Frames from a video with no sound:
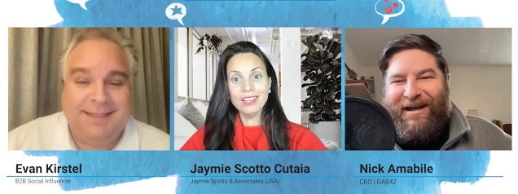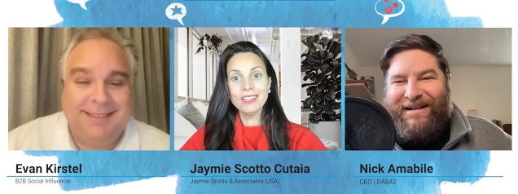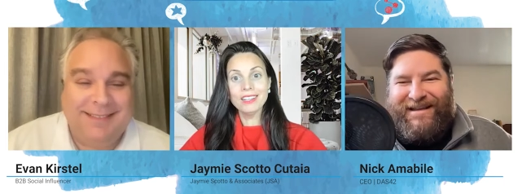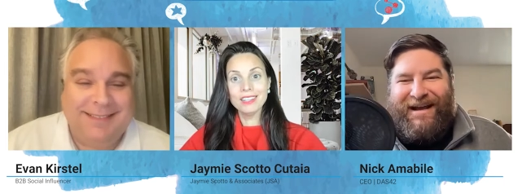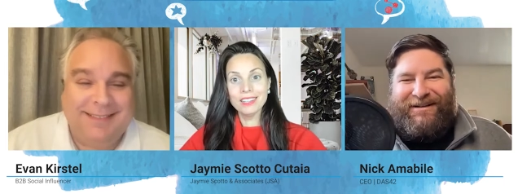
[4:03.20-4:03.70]
Speaker 1: right.
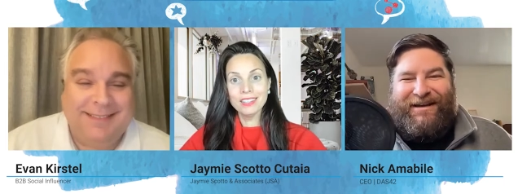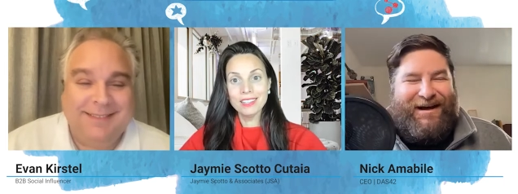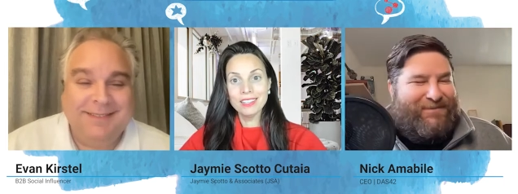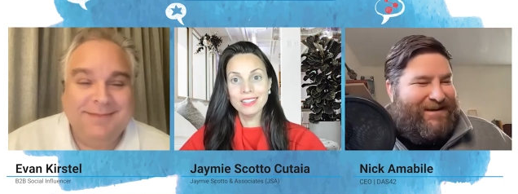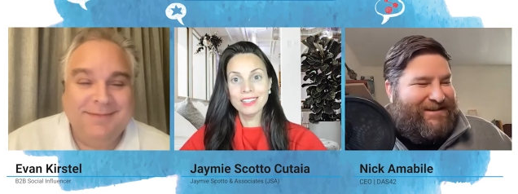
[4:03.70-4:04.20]
Exactly.
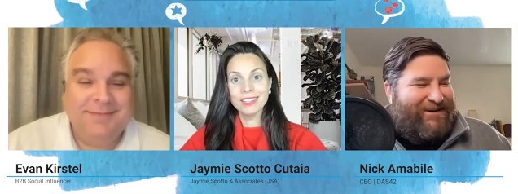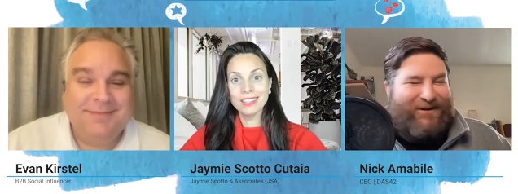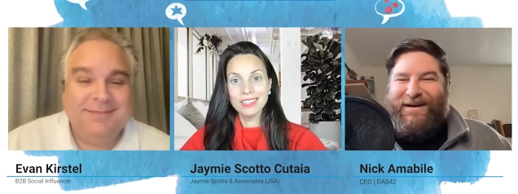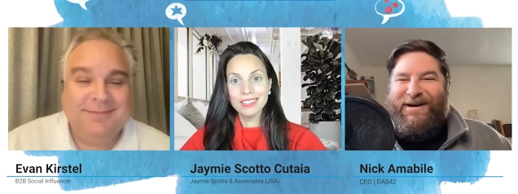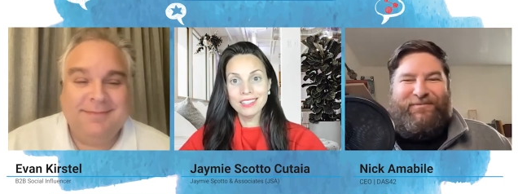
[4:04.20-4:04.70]
I mean, so,
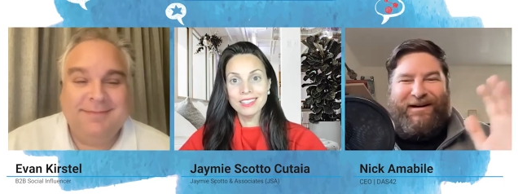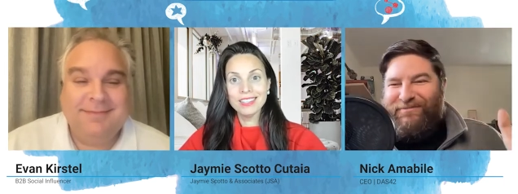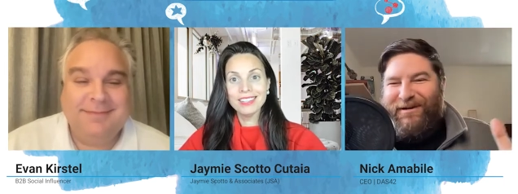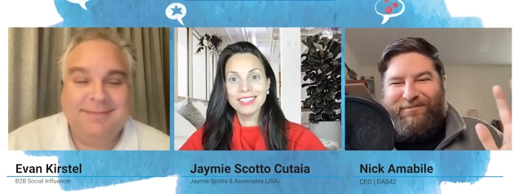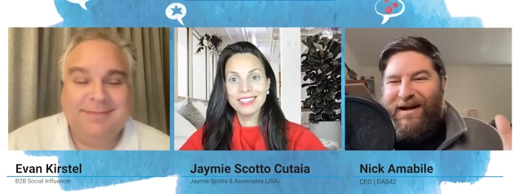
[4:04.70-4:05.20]
but,
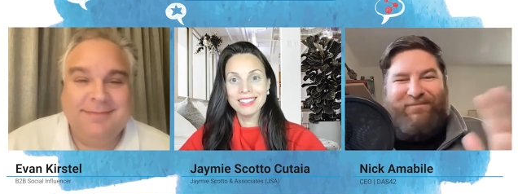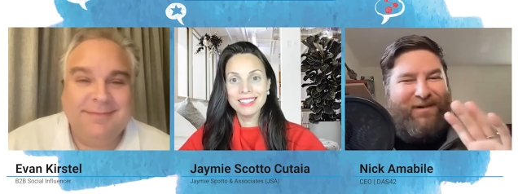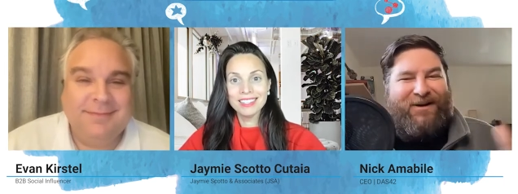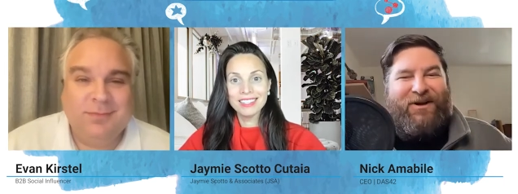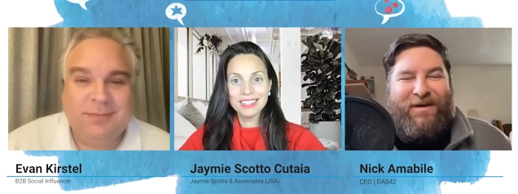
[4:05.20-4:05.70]
but by,
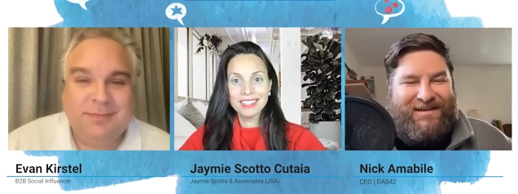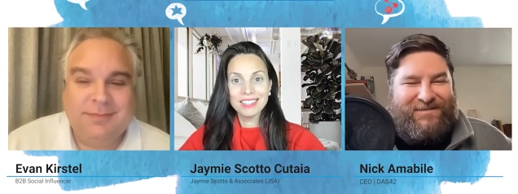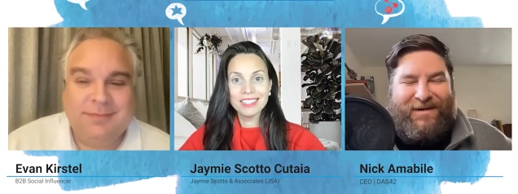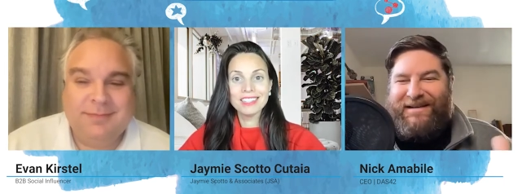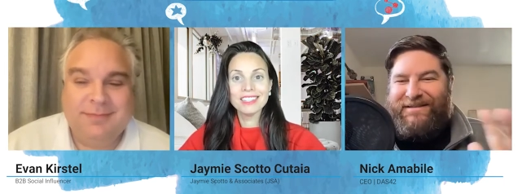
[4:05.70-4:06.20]
by no means
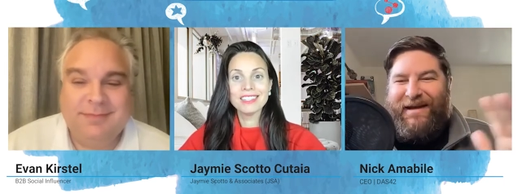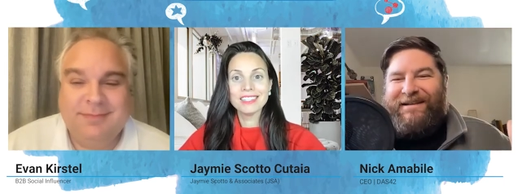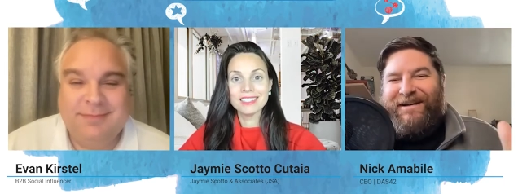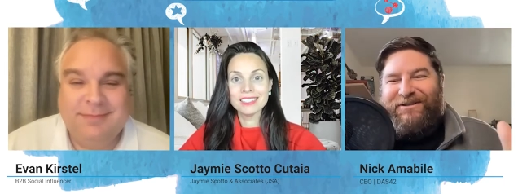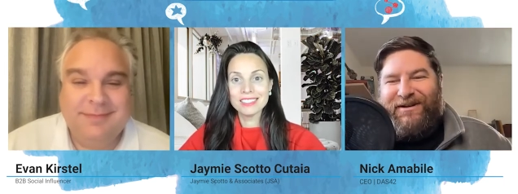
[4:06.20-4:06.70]
am I some
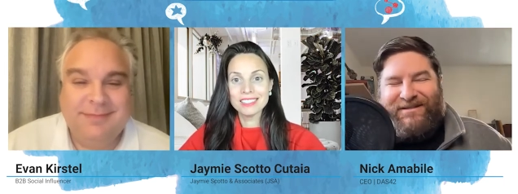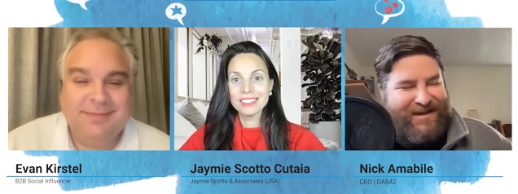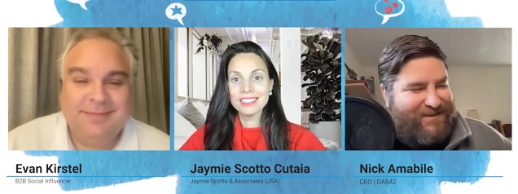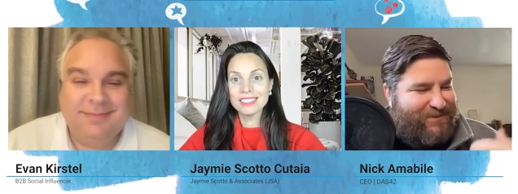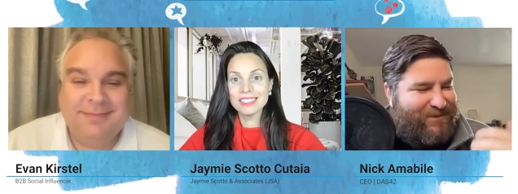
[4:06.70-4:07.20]
antitrust
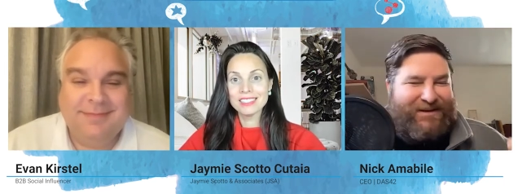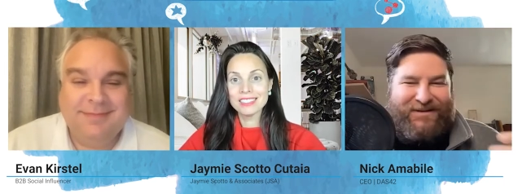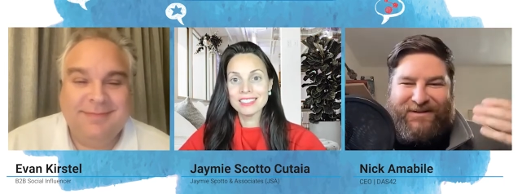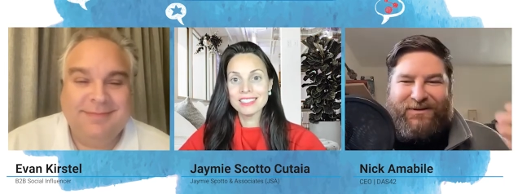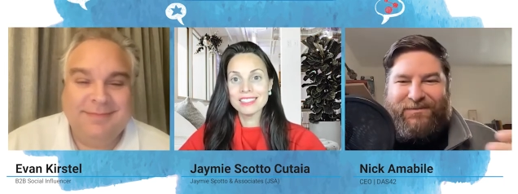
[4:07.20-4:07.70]
expert. Is,
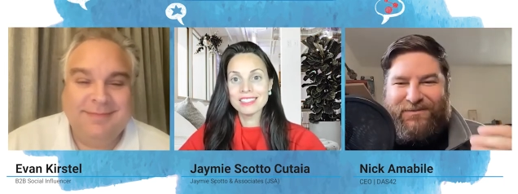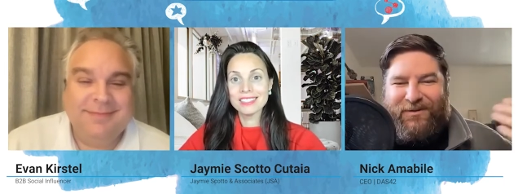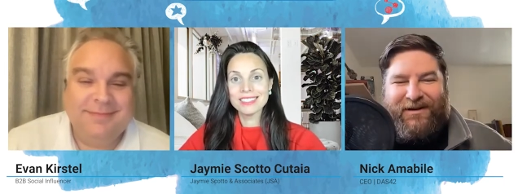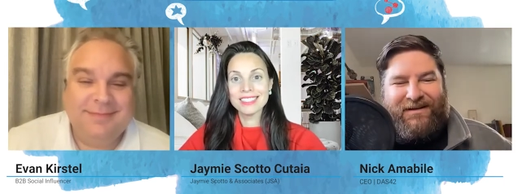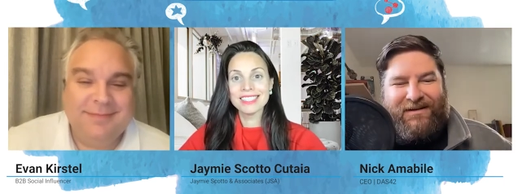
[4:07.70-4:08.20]
you know,
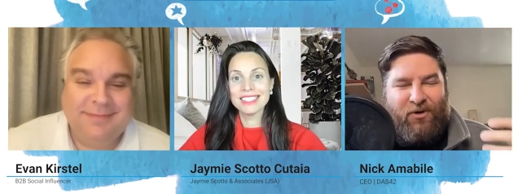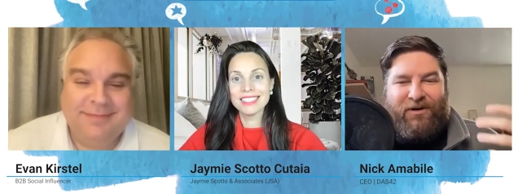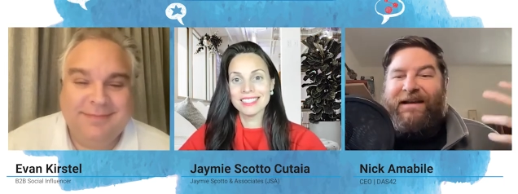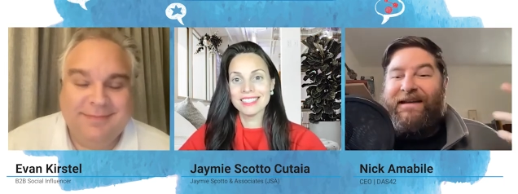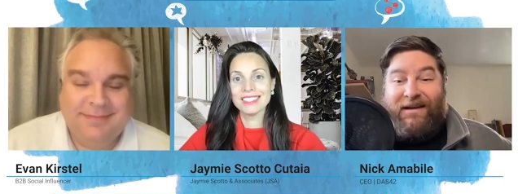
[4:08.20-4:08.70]
doing more
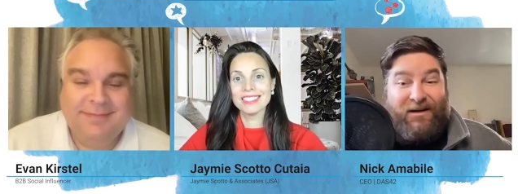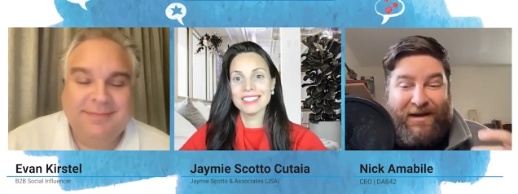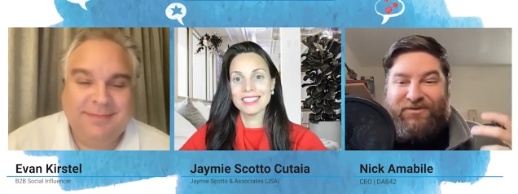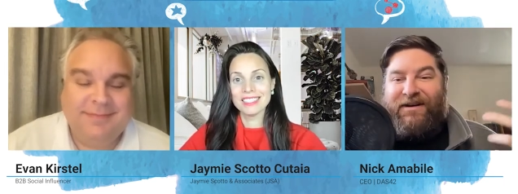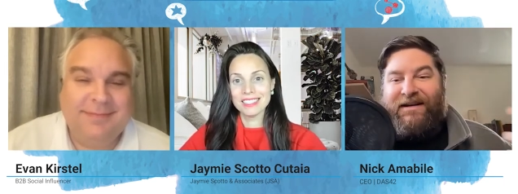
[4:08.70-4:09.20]
like
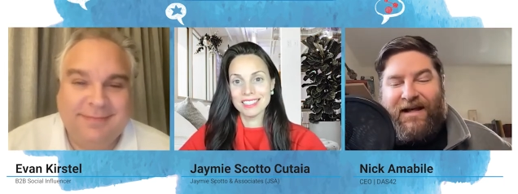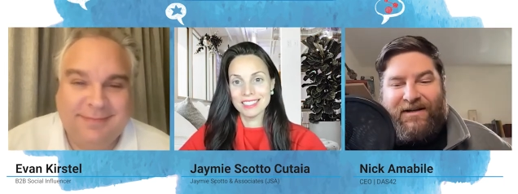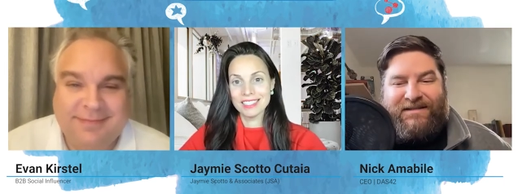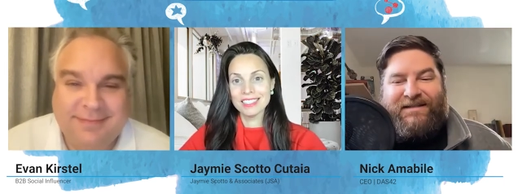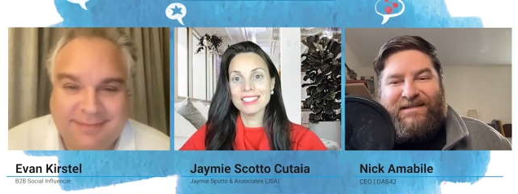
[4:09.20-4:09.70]
econometric
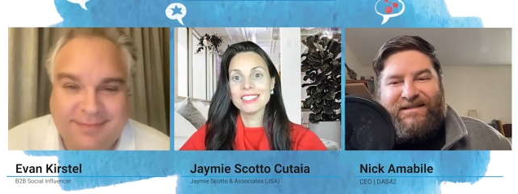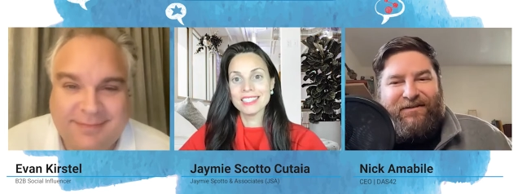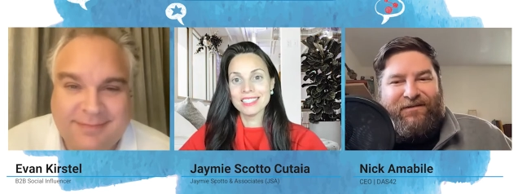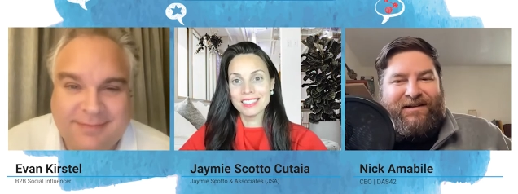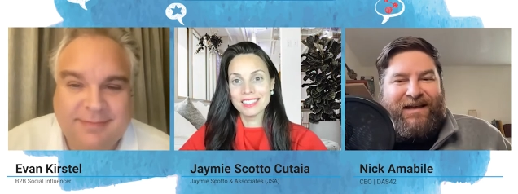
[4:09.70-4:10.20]
analysis and
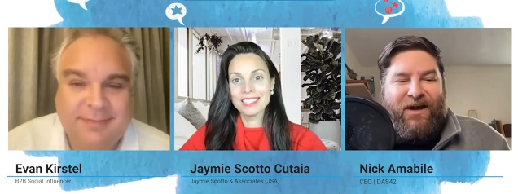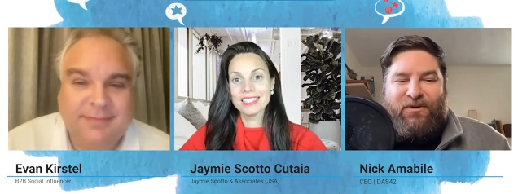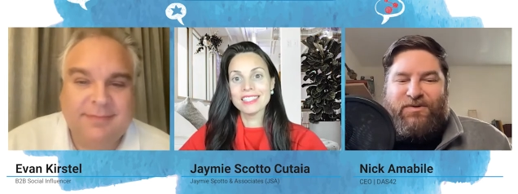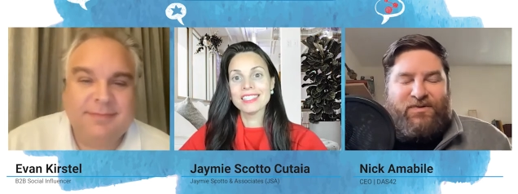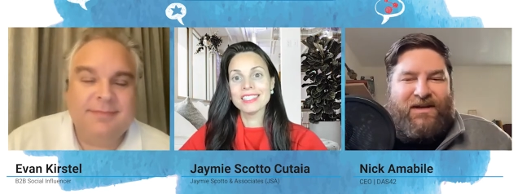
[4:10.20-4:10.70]
stuff like that,
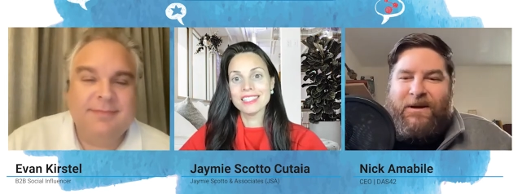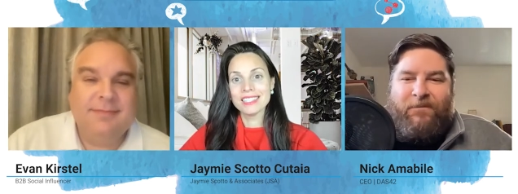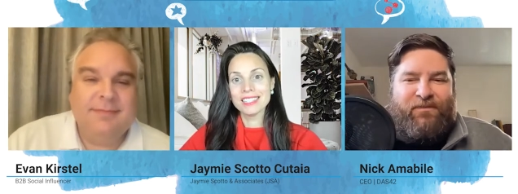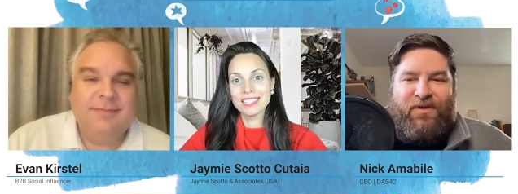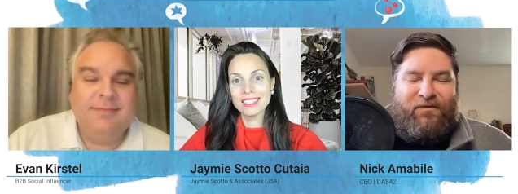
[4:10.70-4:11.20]
which was,
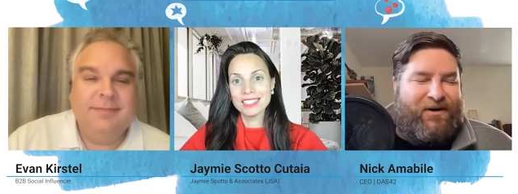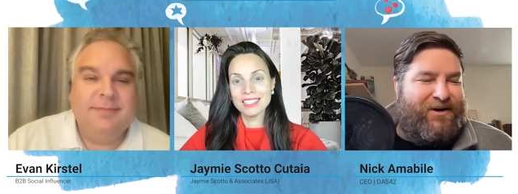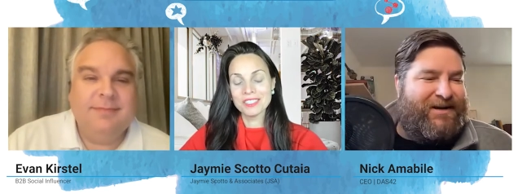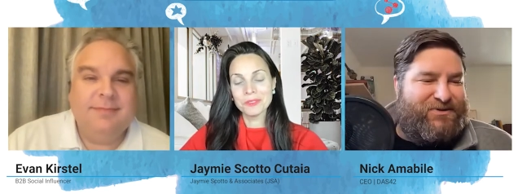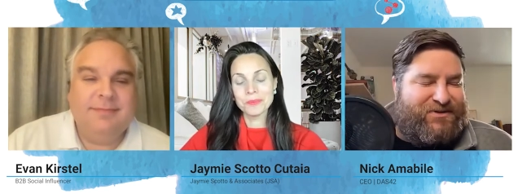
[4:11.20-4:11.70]
you know, very
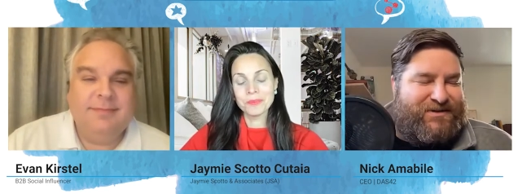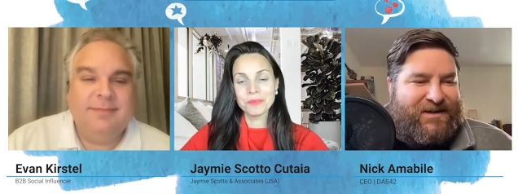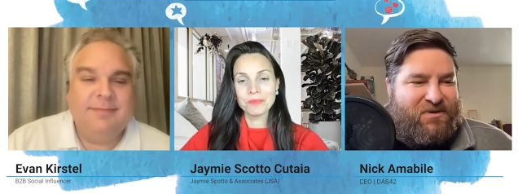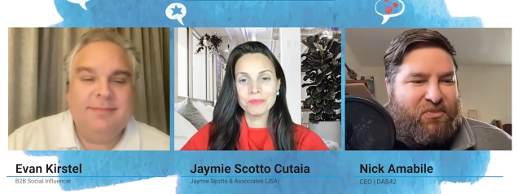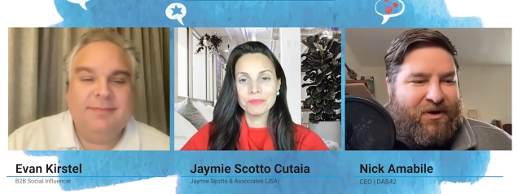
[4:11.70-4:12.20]

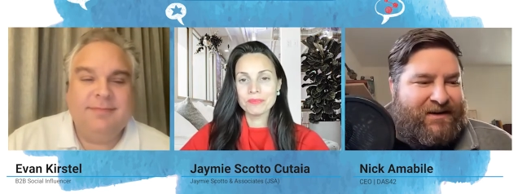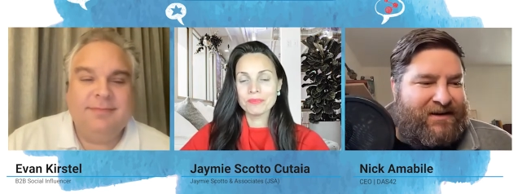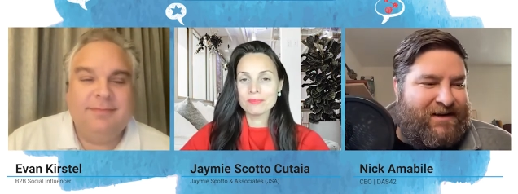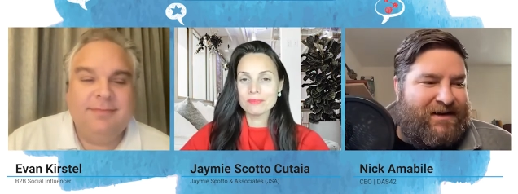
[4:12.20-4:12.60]
interesting. But,